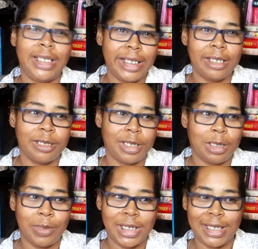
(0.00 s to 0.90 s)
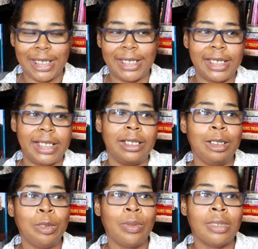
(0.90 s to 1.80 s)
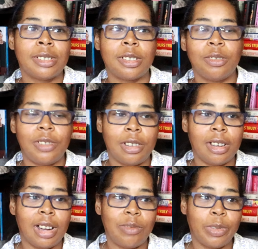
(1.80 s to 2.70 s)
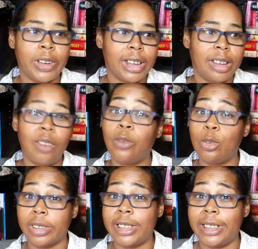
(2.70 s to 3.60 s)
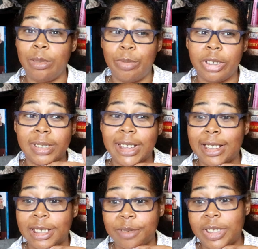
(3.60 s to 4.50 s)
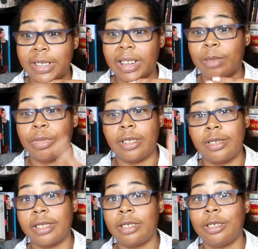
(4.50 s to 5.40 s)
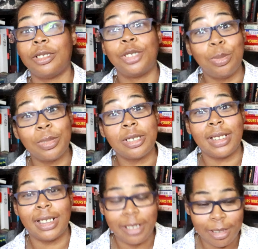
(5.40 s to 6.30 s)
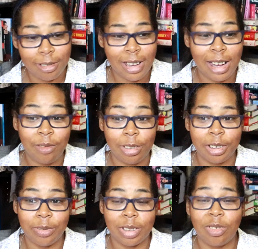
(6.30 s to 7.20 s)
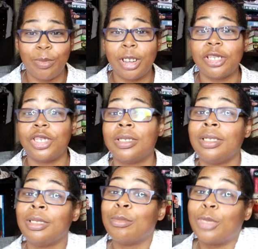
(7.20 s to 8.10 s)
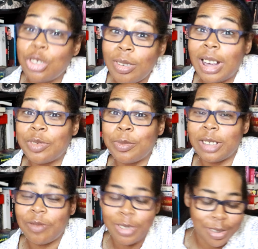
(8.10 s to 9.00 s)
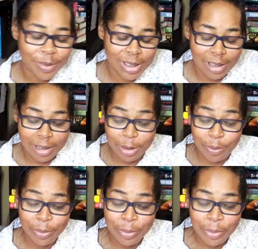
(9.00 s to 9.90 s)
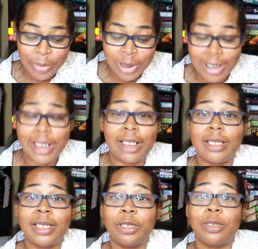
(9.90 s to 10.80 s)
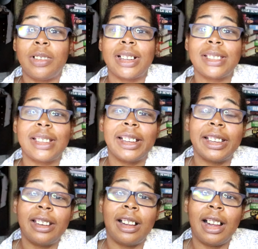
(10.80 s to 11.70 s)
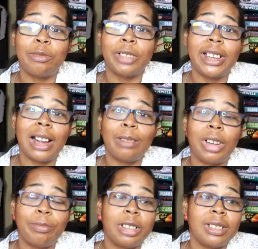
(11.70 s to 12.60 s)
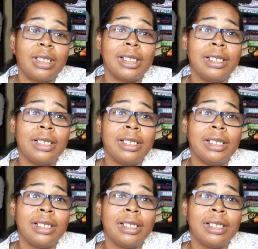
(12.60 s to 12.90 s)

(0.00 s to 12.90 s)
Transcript: year is to read 60. So far, I've read 14 books as of today, but those include the two books that I did, have already read for March, but you'll have to wait for those. Um, yeah, so like I said, I recap my month